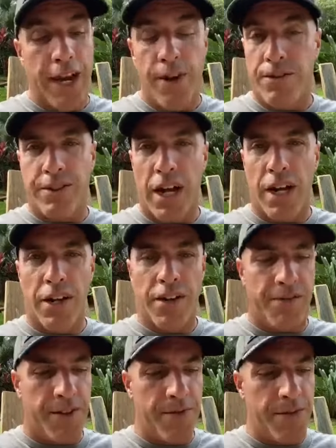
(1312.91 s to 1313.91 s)
I know it's not a
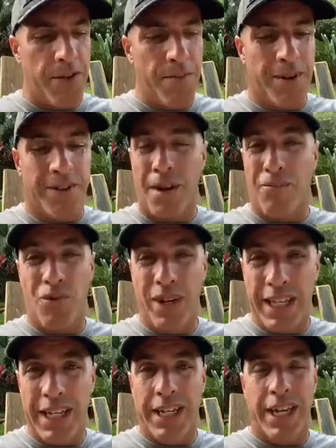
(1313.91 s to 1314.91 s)
good fit for you because I'm
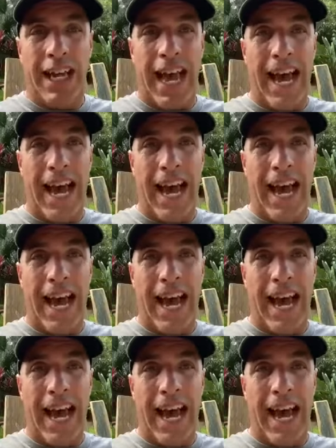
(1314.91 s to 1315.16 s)
really